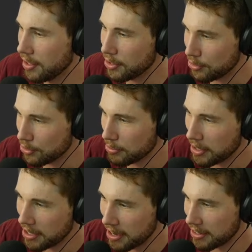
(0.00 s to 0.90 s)
This used to be
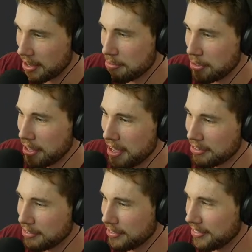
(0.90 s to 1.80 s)
a card game?
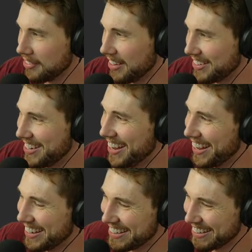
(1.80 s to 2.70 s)
Yes, it
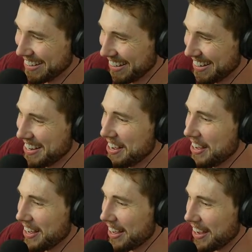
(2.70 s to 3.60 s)
did.
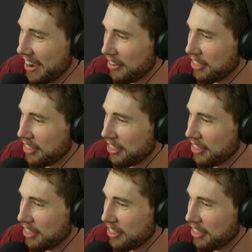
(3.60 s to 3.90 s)
Yeah, I